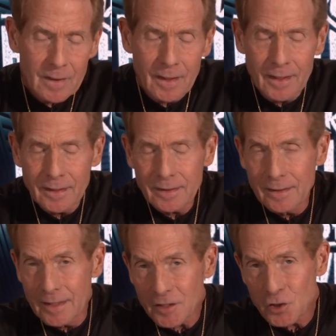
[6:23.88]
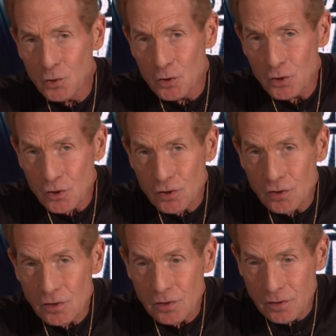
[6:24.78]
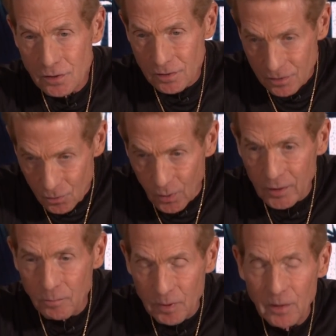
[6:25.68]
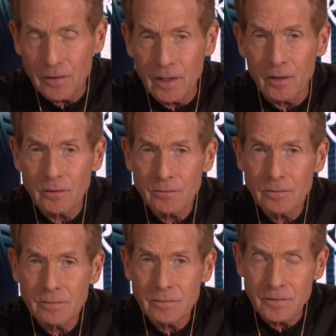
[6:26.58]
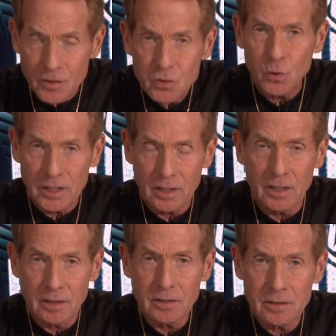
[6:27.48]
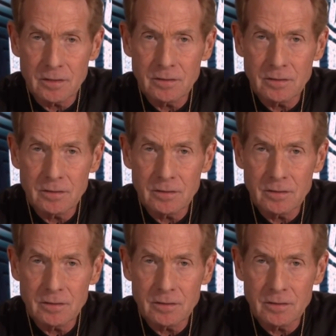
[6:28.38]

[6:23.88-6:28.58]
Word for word: And guess who's going to be there this weekend?